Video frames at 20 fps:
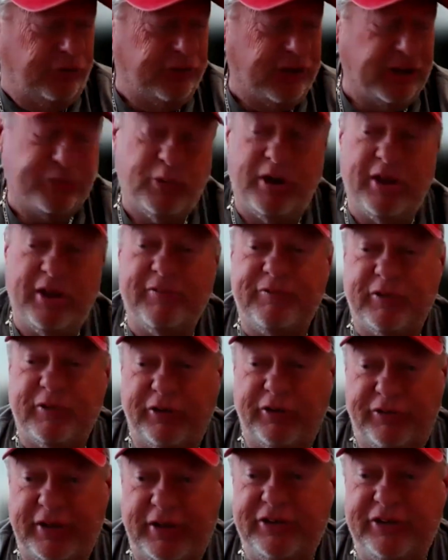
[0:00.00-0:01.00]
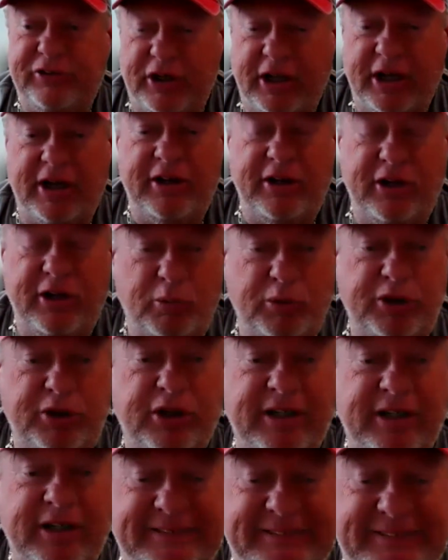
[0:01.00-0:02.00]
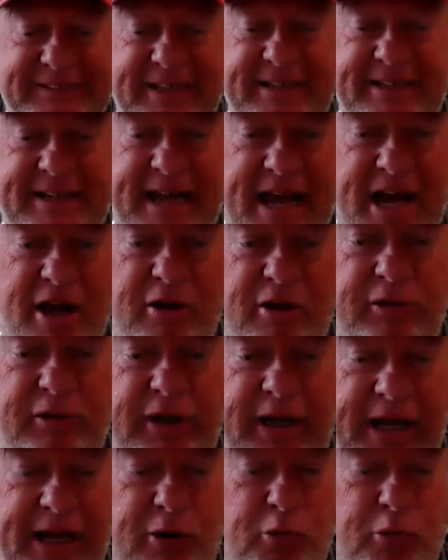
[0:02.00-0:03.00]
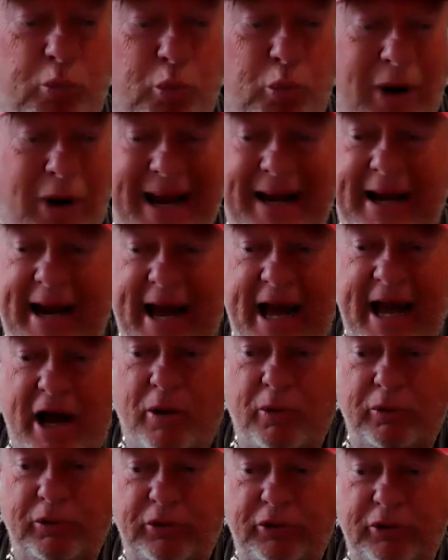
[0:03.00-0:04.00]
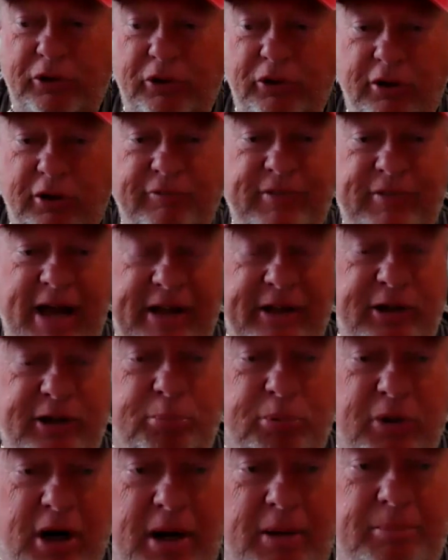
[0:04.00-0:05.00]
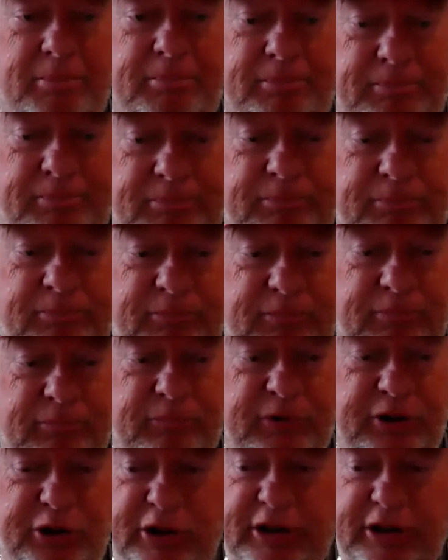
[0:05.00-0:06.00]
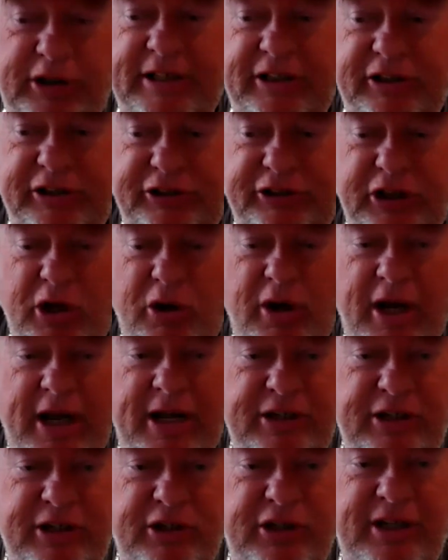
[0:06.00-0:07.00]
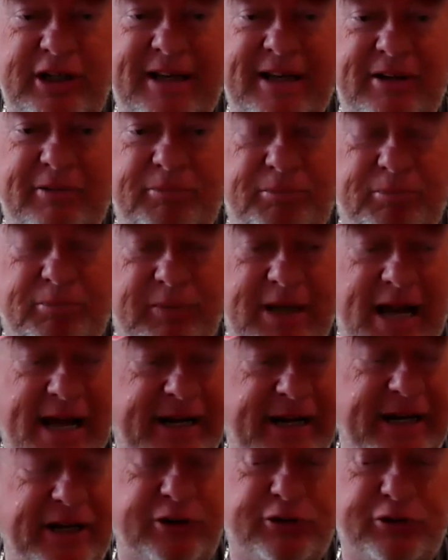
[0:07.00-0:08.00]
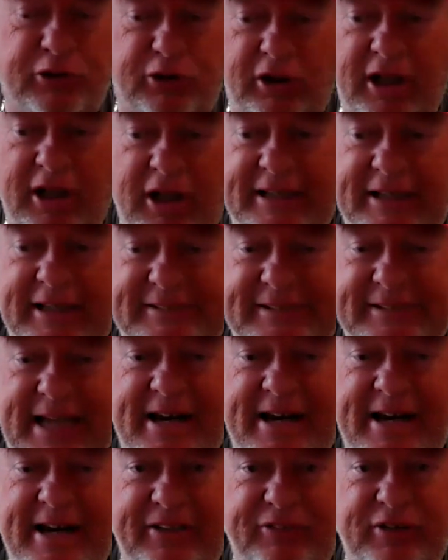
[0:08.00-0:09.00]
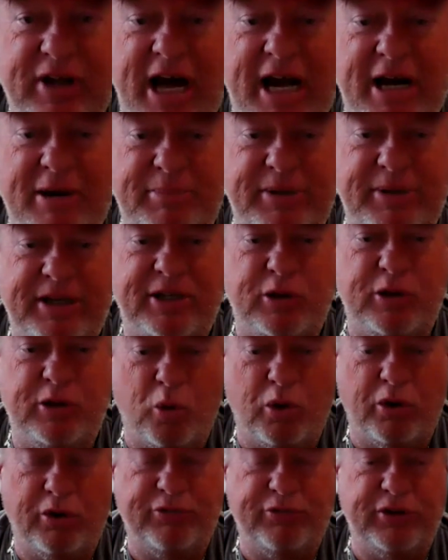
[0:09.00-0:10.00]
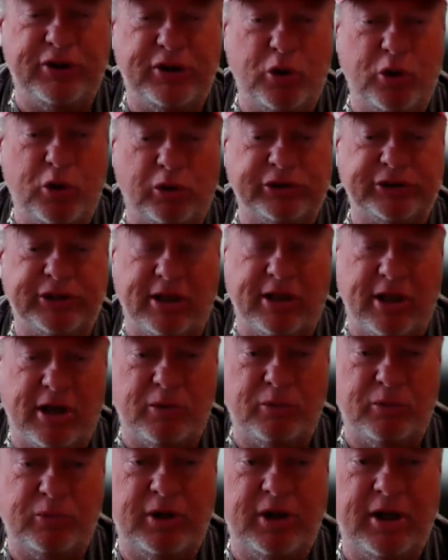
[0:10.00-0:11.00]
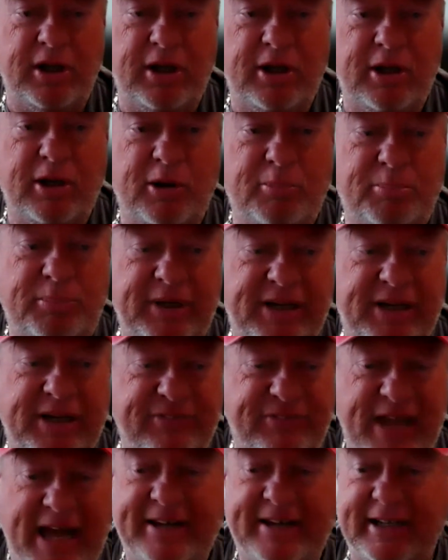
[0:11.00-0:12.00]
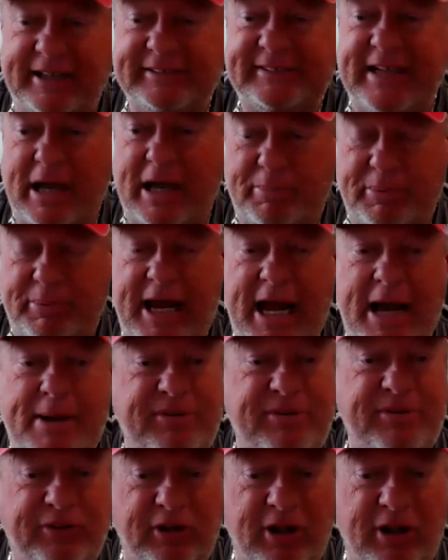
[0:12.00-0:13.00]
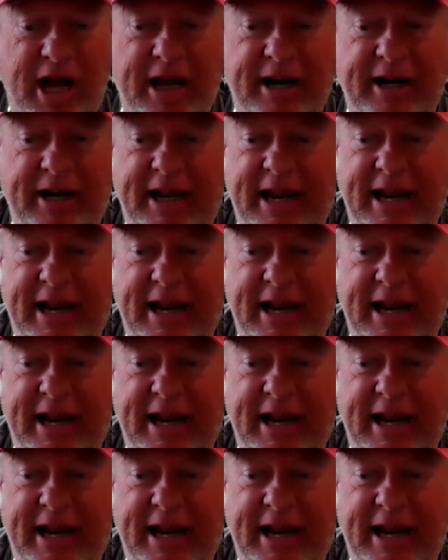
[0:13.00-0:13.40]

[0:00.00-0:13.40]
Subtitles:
That's one of the first things you're going to do when you're going to sit down and write out your value prop. And you need to show and you need to kind of internalize that. And that's got to be yours and yours alone, because that does happen. It happens a lot.